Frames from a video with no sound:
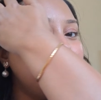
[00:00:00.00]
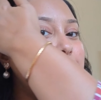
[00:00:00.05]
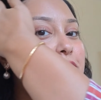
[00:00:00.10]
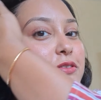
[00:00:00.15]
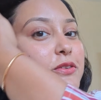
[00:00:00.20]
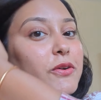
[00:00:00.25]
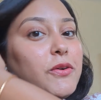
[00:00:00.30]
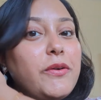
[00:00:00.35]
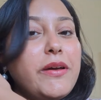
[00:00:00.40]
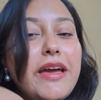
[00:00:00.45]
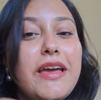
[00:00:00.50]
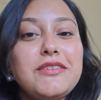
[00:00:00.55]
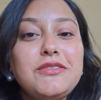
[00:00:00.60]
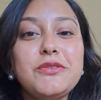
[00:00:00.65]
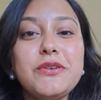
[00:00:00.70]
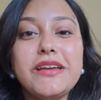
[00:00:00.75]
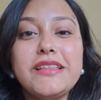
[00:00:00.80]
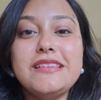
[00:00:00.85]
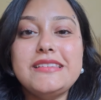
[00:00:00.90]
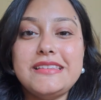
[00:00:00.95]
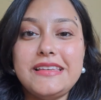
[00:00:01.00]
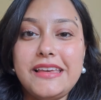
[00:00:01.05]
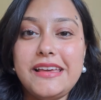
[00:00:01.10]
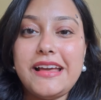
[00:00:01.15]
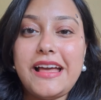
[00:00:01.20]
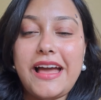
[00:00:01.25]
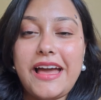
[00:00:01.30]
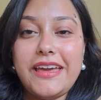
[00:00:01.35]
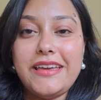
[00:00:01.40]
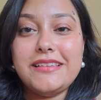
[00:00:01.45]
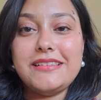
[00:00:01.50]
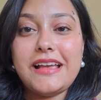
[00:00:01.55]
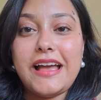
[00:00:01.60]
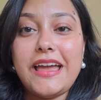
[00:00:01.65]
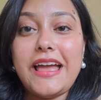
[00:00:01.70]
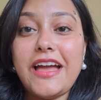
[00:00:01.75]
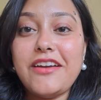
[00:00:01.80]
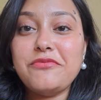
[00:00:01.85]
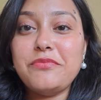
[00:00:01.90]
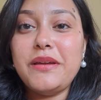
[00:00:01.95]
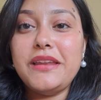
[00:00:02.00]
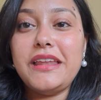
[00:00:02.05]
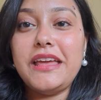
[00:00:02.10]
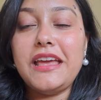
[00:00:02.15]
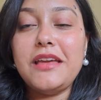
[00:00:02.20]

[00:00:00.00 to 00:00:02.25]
So as you can see guys, I have been